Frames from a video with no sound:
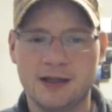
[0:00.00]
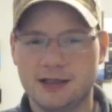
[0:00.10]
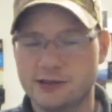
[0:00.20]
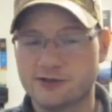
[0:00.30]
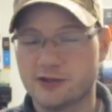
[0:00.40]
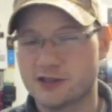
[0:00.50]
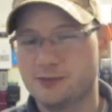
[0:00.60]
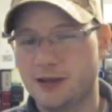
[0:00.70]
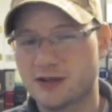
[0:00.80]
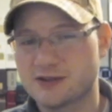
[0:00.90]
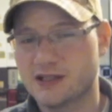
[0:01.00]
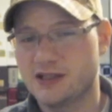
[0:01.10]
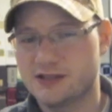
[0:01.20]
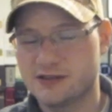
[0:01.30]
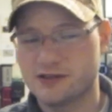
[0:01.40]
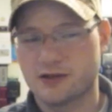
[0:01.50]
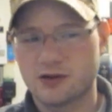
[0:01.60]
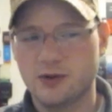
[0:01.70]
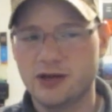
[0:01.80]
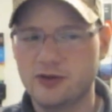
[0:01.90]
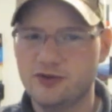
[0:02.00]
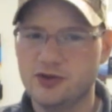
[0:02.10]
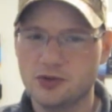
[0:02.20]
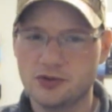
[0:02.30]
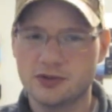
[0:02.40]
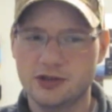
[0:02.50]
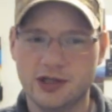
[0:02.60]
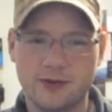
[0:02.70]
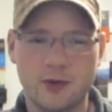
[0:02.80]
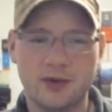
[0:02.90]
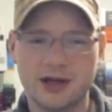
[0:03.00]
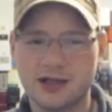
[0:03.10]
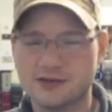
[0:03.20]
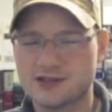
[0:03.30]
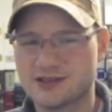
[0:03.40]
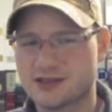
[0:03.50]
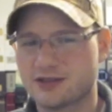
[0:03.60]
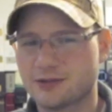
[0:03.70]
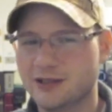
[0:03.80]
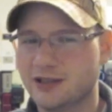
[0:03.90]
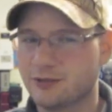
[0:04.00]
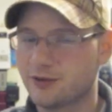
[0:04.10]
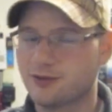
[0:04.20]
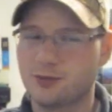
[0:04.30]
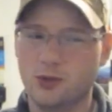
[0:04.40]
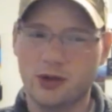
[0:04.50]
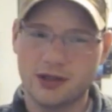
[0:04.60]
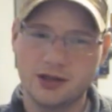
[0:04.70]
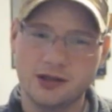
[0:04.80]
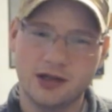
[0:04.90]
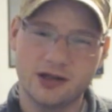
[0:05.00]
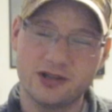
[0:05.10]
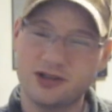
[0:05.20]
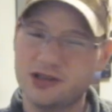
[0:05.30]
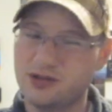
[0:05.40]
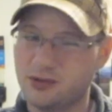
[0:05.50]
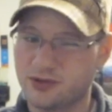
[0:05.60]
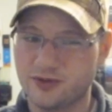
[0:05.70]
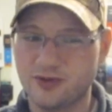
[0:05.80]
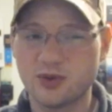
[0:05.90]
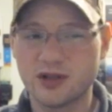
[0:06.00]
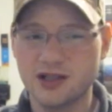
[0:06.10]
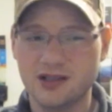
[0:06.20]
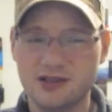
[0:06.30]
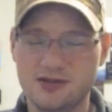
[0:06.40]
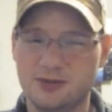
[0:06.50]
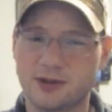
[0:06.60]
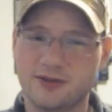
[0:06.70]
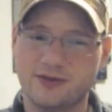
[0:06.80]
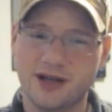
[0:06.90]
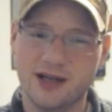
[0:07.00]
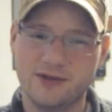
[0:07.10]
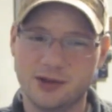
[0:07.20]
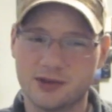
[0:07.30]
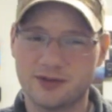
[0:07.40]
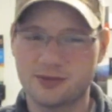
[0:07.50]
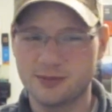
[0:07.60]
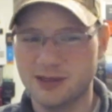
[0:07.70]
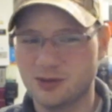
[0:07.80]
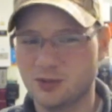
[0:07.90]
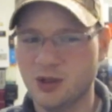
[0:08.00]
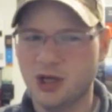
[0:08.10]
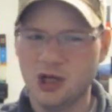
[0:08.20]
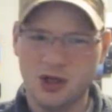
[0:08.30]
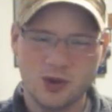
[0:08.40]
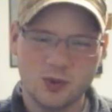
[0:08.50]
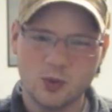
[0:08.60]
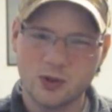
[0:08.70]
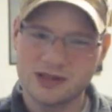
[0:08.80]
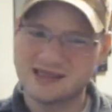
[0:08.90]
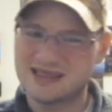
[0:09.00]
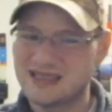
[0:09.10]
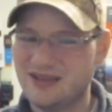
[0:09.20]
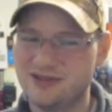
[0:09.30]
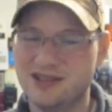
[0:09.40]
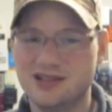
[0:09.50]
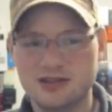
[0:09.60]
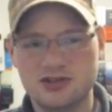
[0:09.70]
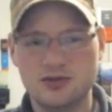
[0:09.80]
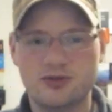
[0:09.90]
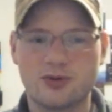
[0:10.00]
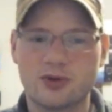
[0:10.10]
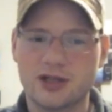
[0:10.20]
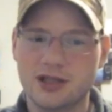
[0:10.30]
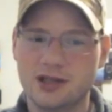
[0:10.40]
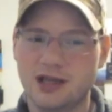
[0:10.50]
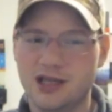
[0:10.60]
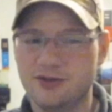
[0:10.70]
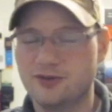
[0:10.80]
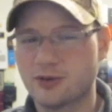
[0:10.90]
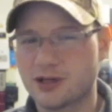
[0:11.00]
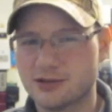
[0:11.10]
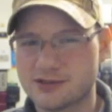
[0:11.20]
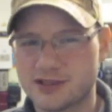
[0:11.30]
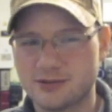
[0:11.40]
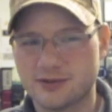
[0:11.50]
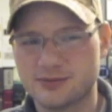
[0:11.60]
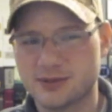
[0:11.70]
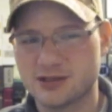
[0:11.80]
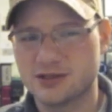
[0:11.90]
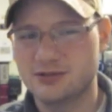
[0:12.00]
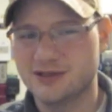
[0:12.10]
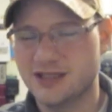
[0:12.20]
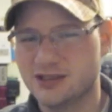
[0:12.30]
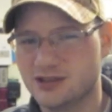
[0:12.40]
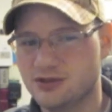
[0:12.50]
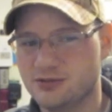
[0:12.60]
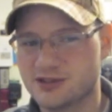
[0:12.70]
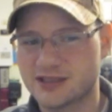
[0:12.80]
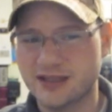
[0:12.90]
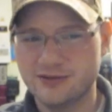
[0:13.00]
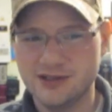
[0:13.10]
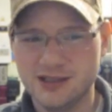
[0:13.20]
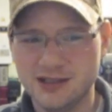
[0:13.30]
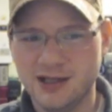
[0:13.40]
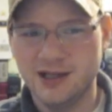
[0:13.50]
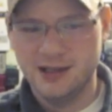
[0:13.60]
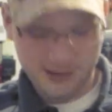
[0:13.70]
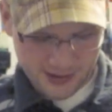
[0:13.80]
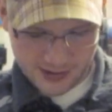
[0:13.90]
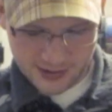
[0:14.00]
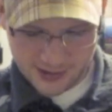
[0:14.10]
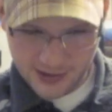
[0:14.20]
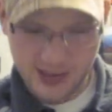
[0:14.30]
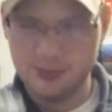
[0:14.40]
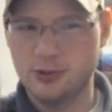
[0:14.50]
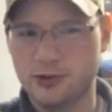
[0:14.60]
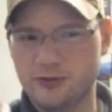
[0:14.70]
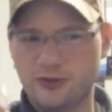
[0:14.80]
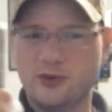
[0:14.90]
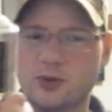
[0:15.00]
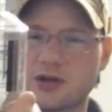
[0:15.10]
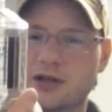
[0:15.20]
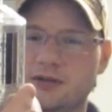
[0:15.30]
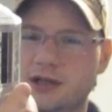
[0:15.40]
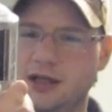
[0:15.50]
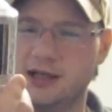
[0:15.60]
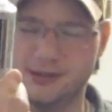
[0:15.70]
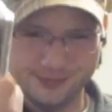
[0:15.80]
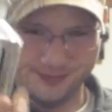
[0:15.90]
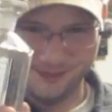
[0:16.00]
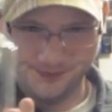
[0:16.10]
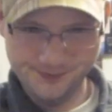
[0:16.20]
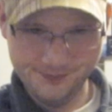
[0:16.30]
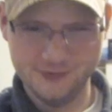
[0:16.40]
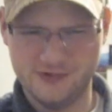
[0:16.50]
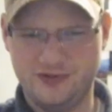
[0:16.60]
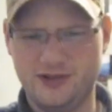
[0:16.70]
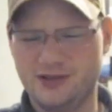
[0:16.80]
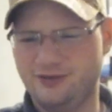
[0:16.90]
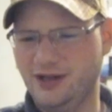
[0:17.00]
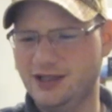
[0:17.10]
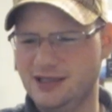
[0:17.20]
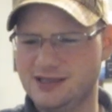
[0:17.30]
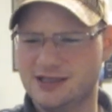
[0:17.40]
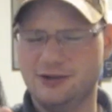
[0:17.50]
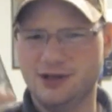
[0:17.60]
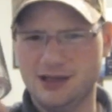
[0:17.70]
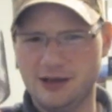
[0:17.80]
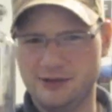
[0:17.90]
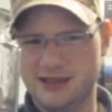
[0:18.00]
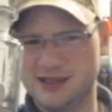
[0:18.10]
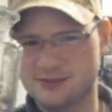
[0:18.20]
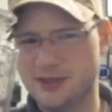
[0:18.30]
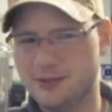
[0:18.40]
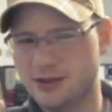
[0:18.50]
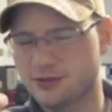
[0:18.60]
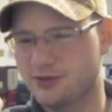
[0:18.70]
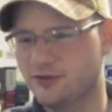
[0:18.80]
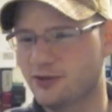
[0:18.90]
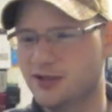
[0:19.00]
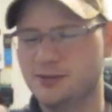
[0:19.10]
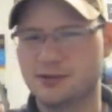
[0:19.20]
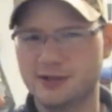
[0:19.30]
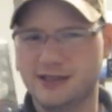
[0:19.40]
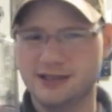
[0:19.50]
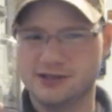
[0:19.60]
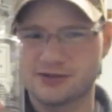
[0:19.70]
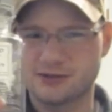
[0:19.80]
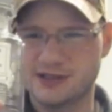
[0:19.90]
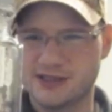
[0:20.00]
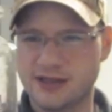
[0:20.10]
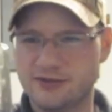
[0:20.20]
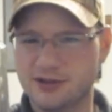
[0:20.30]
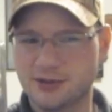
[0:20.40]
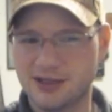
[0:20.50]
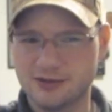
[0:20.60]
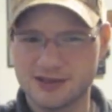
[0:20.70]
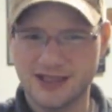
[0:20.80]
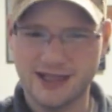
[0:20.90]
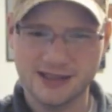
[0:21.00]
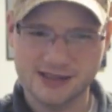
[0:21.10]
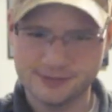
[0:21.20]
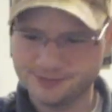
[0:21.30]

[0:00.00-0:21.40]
As far as bottle sizes, there are quite a few. You have a 1 ounce that's going to run you anywhere from 100 to 140, 2.5 anywhere from about 170 to 240, a 4 ounce anywhere from about 210 to 270, and the 8.4, if you can find a discount on it, I would guess maybe 340, but retails 370 without tax